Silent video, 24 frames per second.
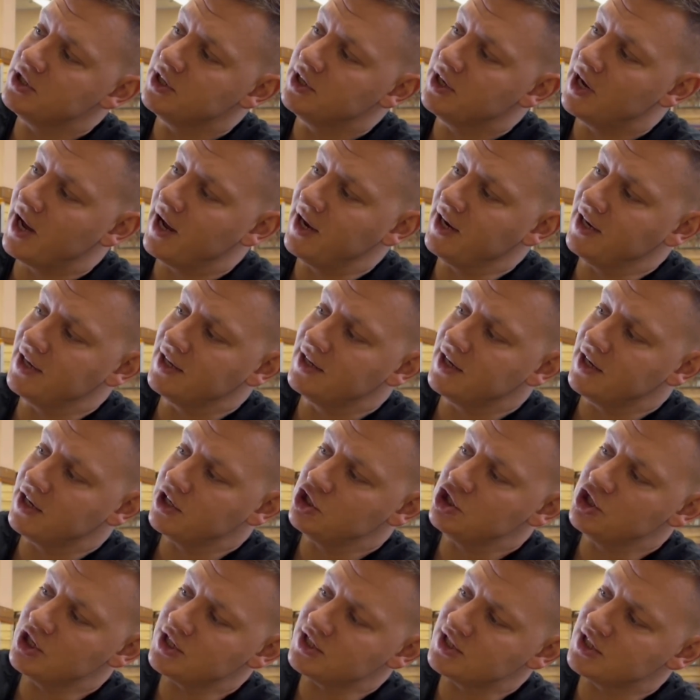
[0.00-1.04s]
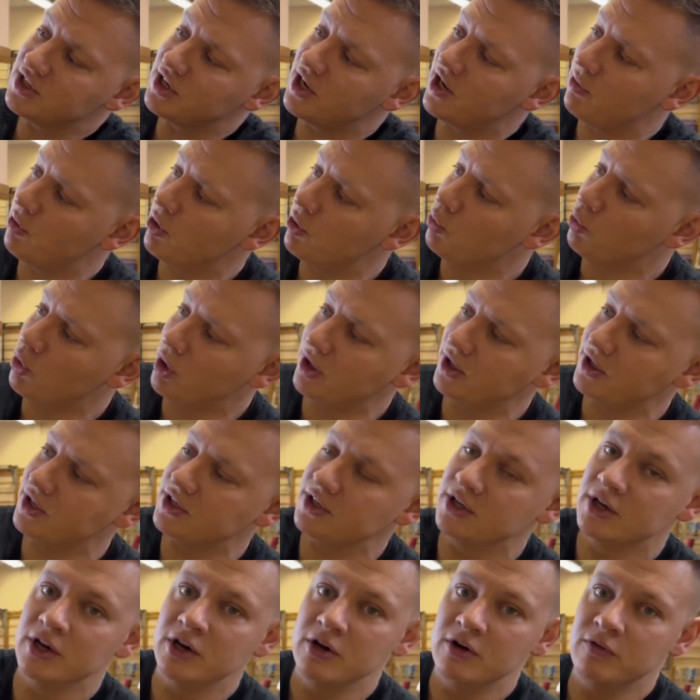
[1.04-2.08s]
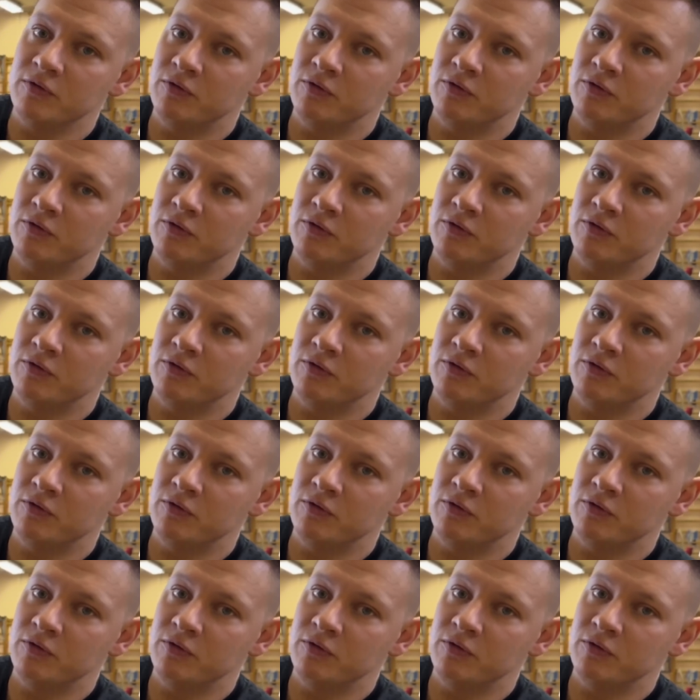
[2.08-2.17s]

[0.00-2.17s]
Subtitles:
and I can adjust it how I want it